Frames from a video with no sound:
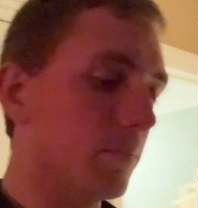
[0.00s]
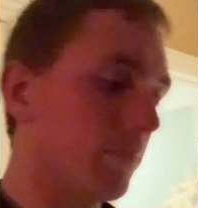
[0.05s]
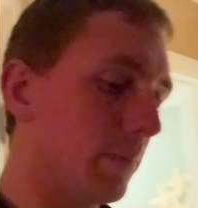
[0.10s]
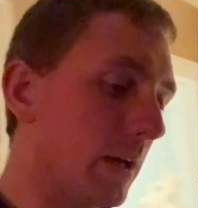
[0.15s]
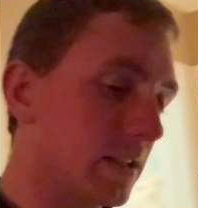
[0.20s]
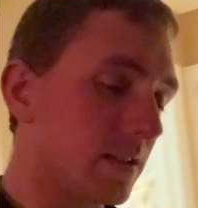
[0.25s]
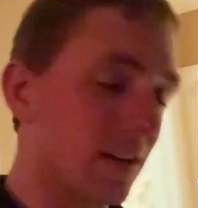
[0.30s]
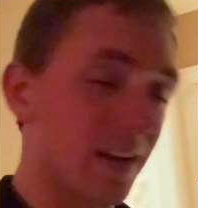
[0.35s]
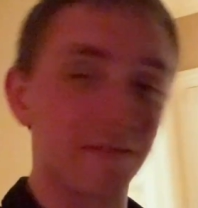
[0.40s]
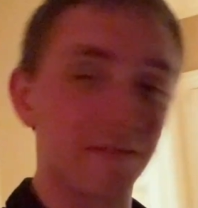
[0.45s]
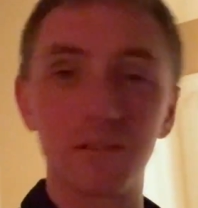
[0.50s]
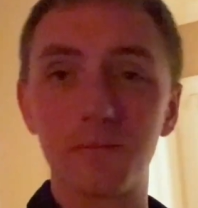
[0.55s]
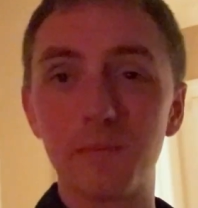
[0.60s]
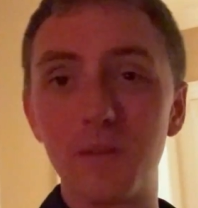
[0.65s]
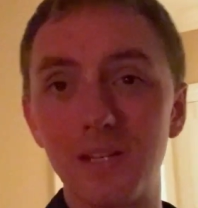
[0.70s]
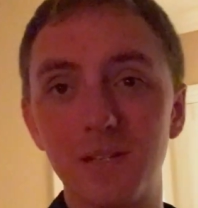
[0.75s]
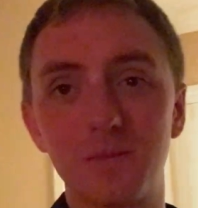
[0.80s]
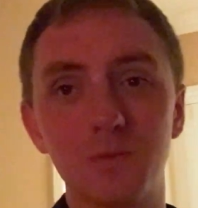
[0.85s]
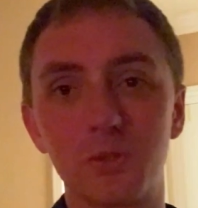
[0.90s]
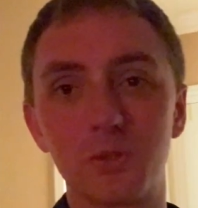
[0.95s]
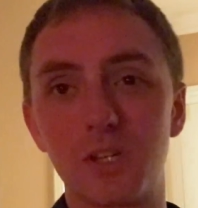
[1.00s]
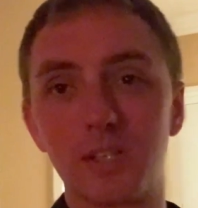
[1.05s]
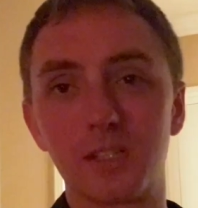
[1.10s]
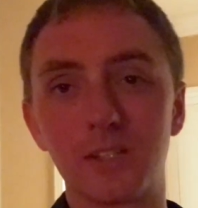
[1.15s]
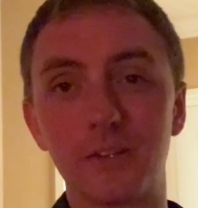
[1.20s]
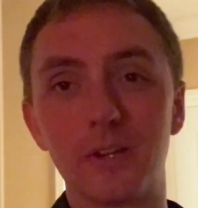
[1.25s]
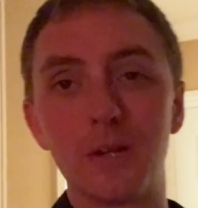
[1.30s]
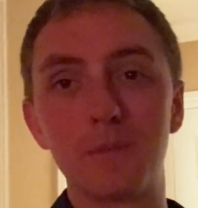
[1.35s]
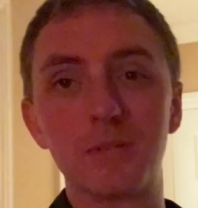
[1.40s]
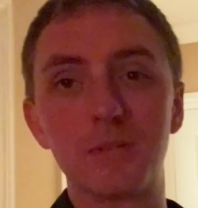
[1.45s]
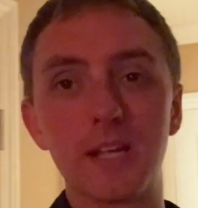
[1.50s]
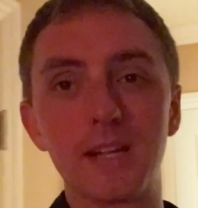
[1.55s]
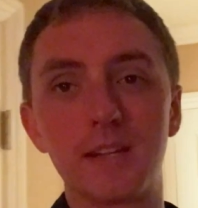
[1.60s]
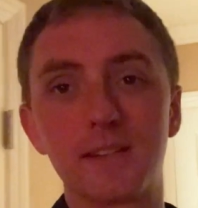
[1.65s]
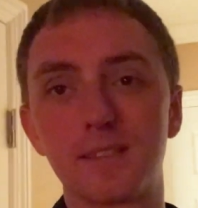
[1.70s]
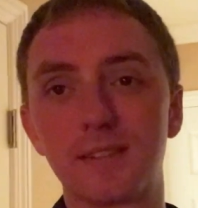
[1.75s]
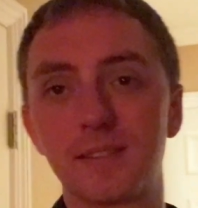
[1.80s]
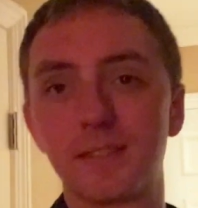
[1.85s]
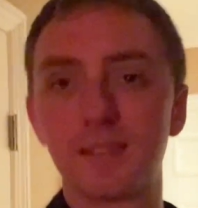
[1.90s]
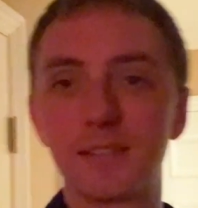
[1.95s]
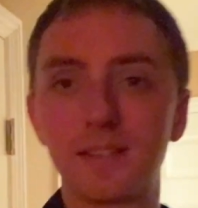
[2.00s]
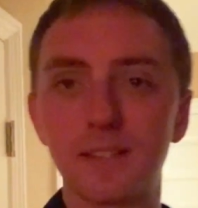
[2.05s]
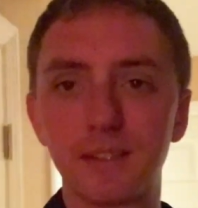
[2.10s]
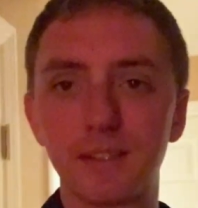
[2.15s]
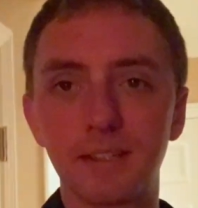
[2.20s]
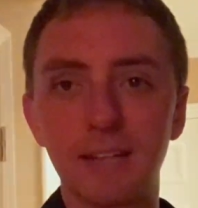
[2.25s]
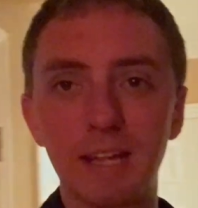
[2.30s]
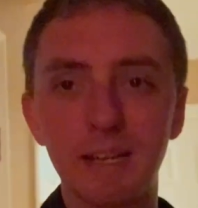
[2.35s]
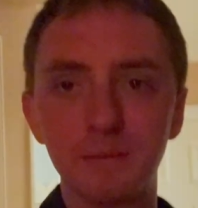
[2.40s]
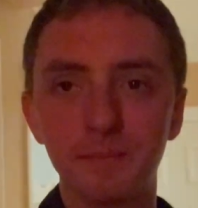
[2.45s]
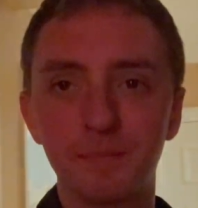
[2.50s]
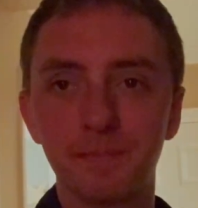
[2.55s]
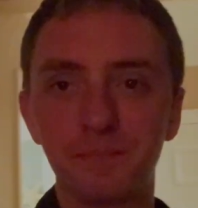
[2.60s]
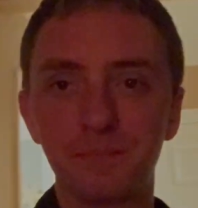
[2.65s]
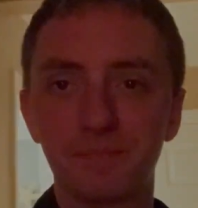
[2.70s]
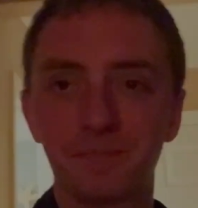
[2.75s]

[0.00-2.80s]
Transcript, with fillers: Bedtime for me. We'll talk on hump day. Good night.